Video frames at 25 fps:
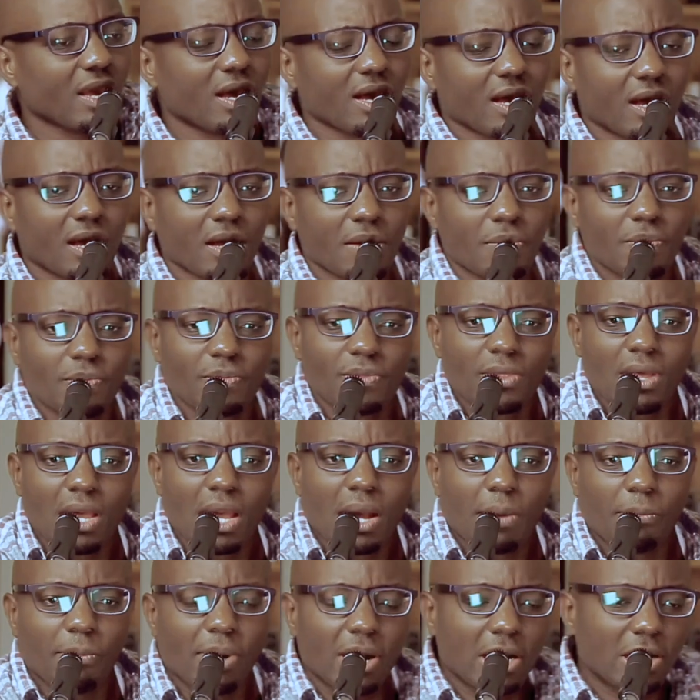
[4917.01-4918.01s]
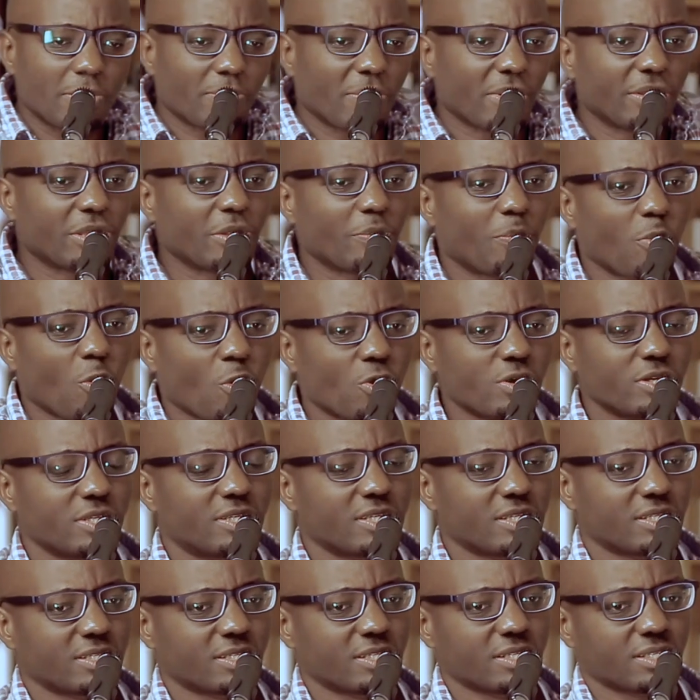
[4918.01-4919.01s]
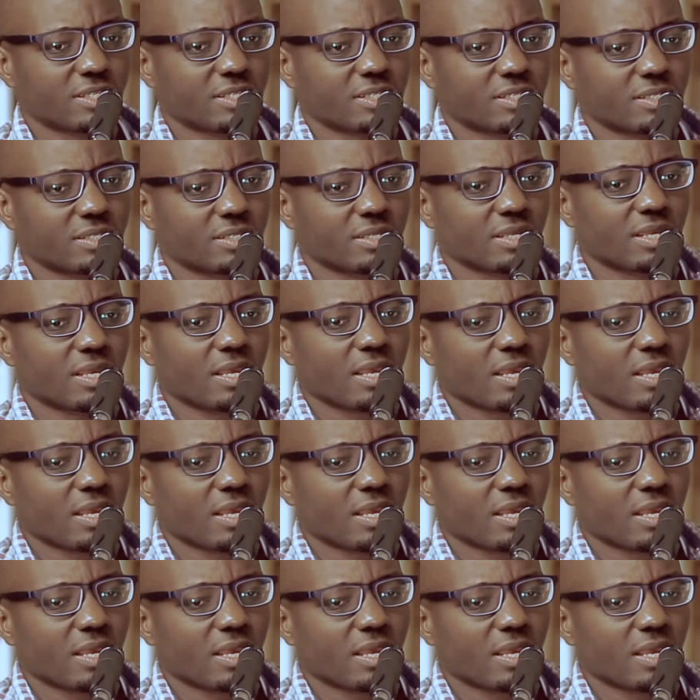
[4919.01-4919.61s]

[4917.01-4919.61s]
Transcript: But the point is this.